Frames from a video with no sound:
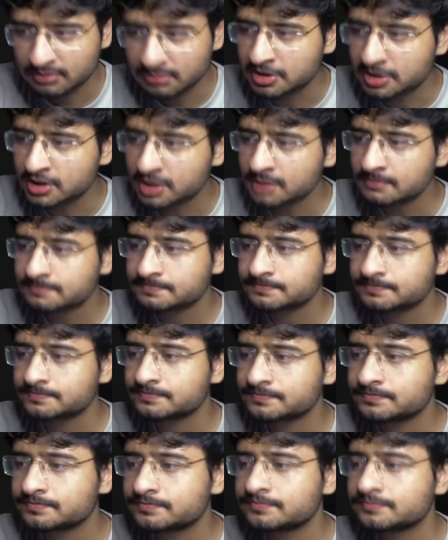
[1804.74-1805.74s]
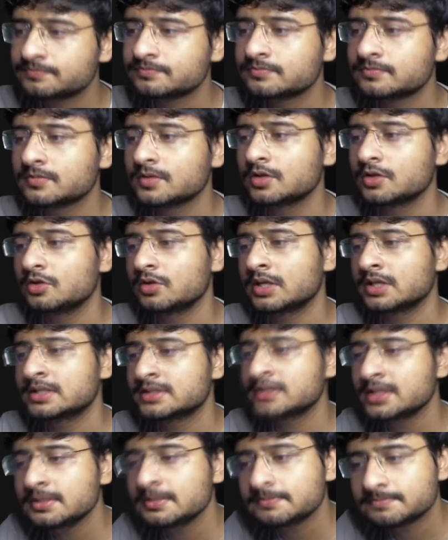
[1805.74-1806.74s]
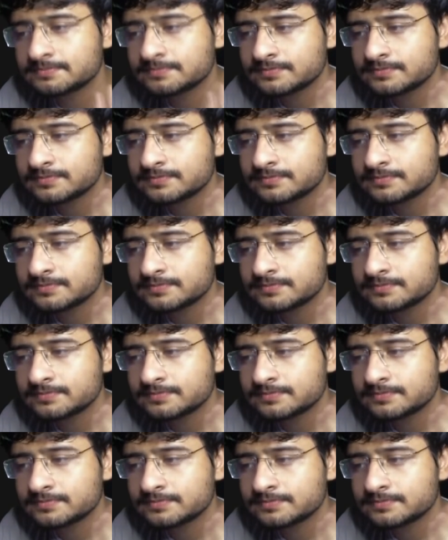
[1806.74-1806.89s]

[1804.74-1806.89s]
will be the, you can say,